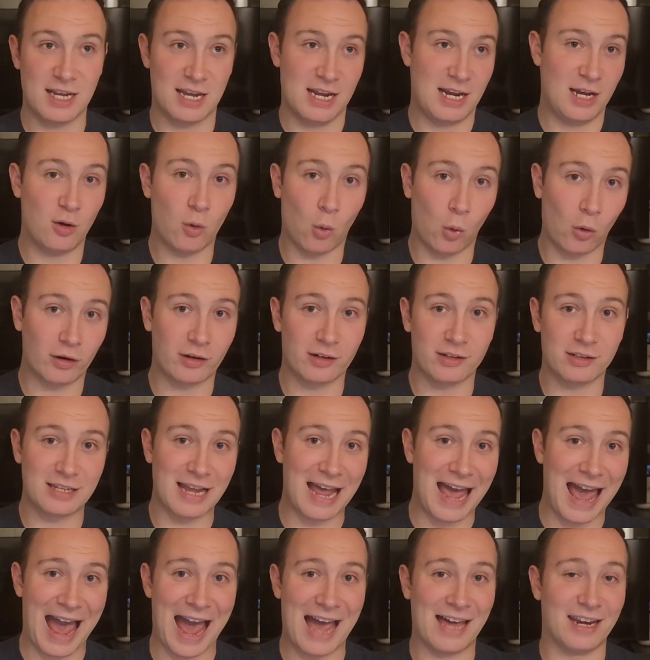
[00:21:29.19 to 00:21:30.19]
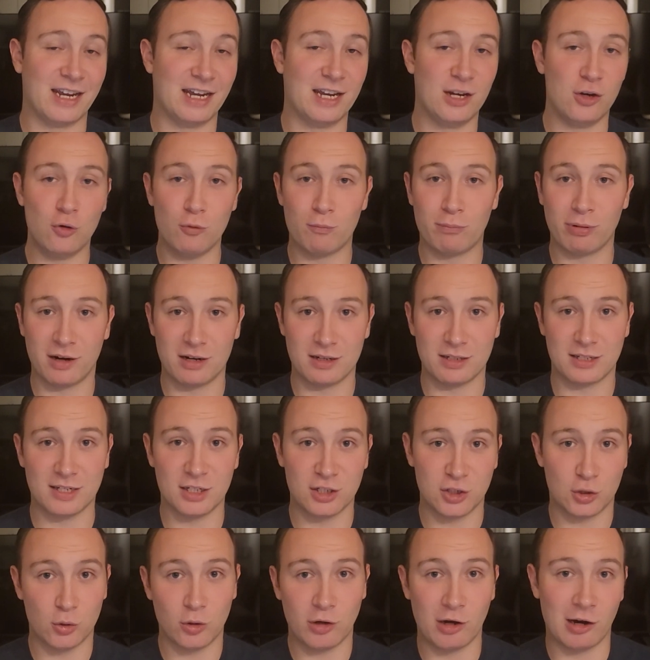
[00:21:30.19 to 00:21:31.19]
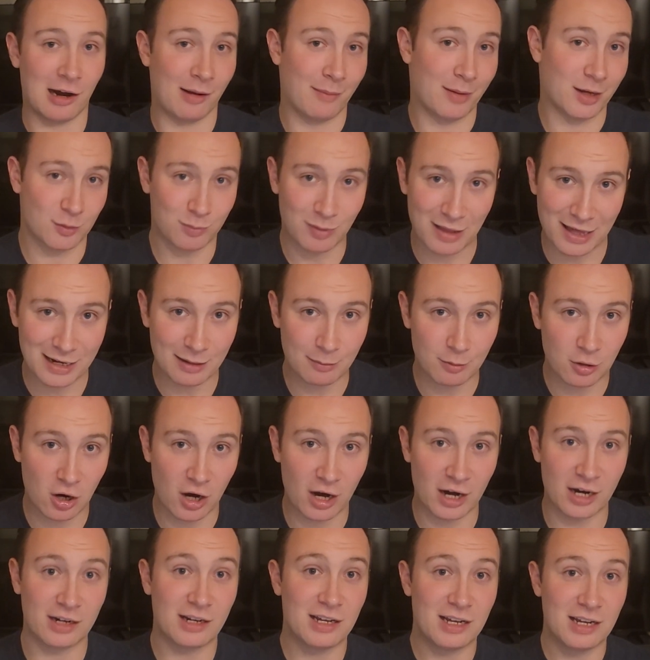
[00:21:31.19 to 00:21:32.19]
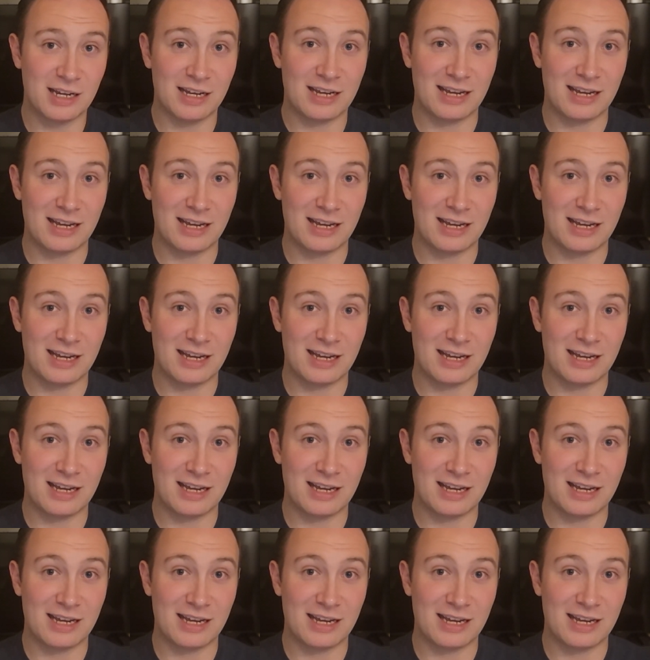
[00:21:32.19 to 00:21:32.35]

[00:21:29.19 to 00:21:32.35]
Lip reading: in order to add a new person to your Amex Platinum card.